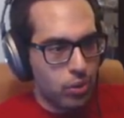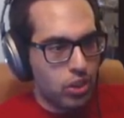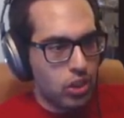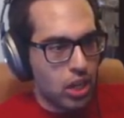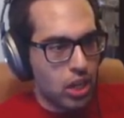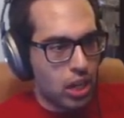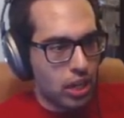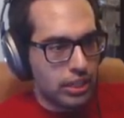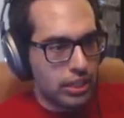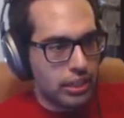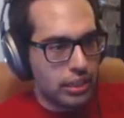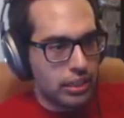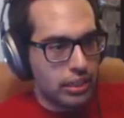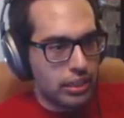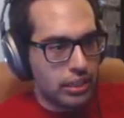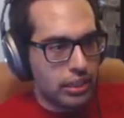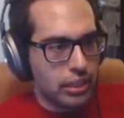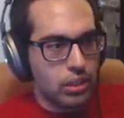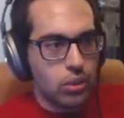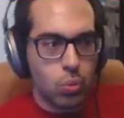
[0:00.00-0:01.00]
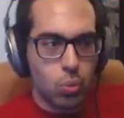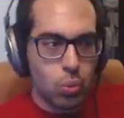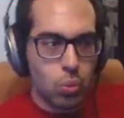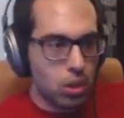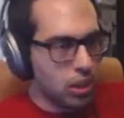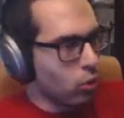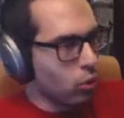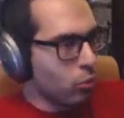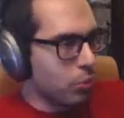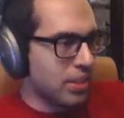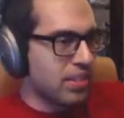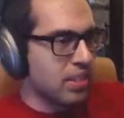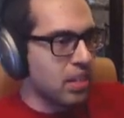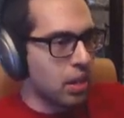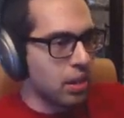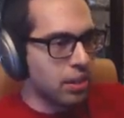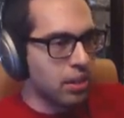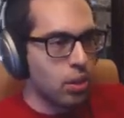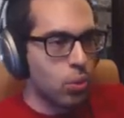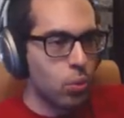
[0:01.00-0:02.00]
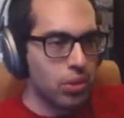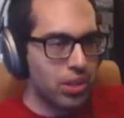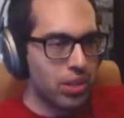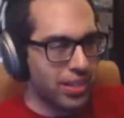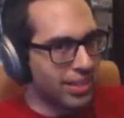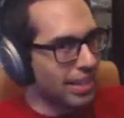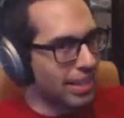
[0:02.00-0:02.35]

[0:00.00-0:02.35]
Okay, we're stuck. We're a little bit stuck.